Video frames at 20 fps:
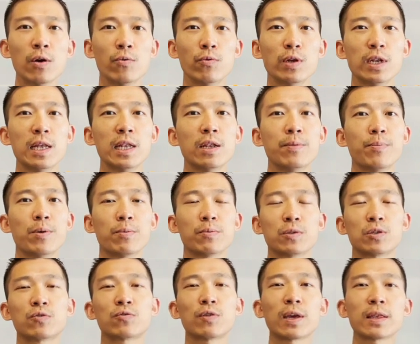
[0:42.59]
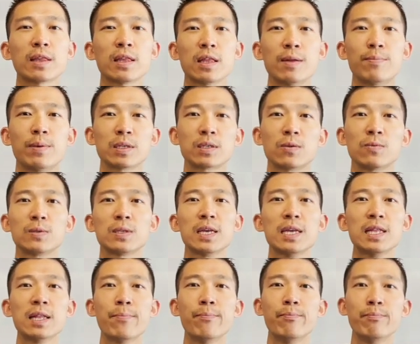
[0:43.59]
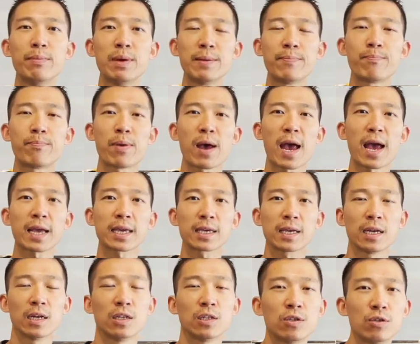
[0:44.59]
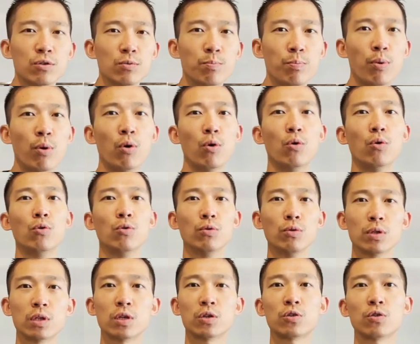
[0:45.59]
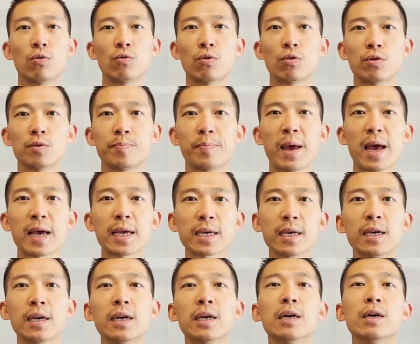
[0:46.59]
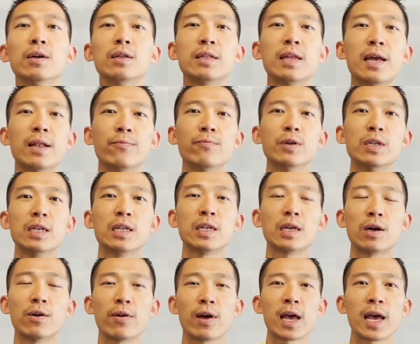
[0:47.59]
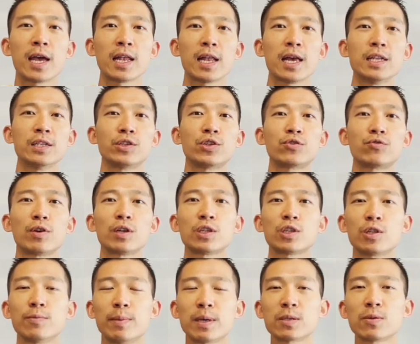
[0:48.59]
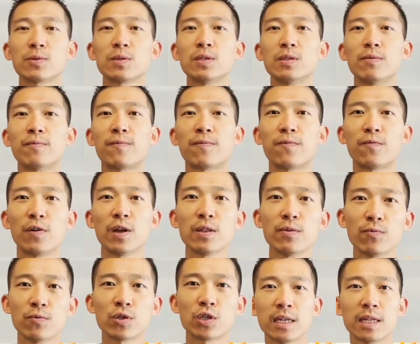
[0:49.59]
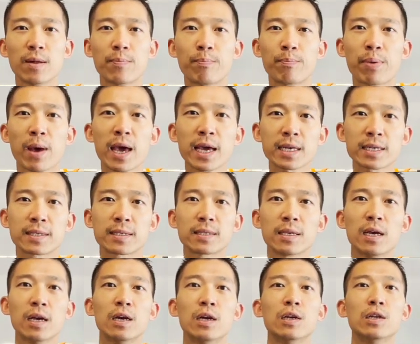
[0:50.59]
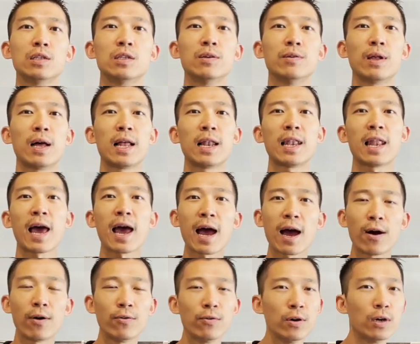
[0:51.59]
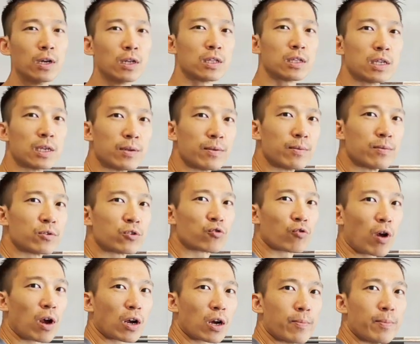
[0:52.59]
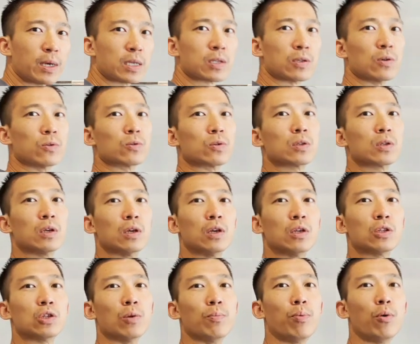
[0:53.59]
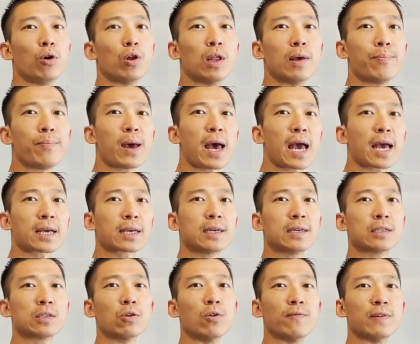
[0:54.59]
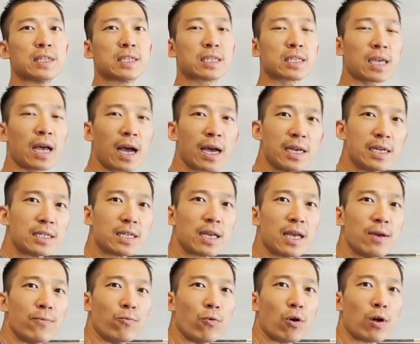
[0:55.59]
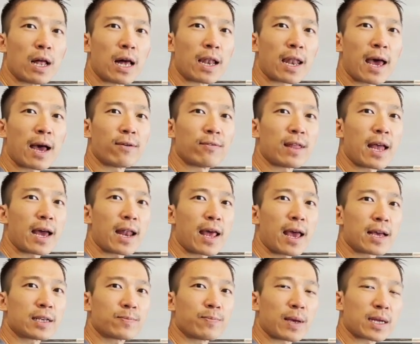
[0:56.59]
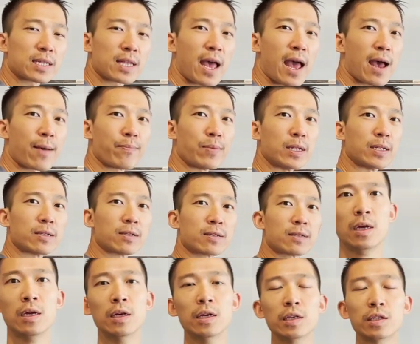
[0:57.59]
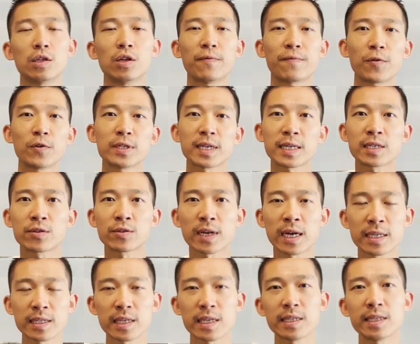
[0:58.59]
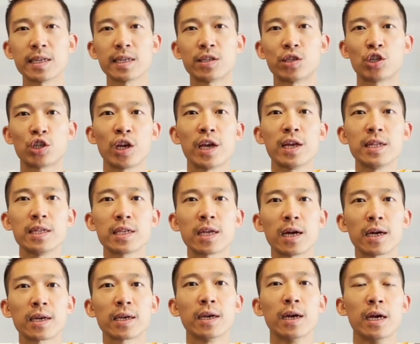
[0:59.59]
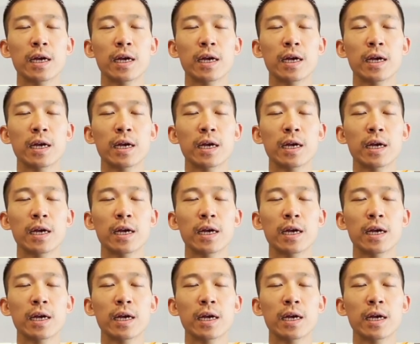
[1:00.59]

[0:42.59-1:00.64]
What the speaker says: We need to be able to strengthen the muscles in the mid-back to pull the shoulders back. Then we need to go ahead and stretch the muscles in the front, which is the pecs, to allow the stronger muscles to pull it back. So if it's tight, it won't allow that aspect to happen. So the first exercise is a chin tuck.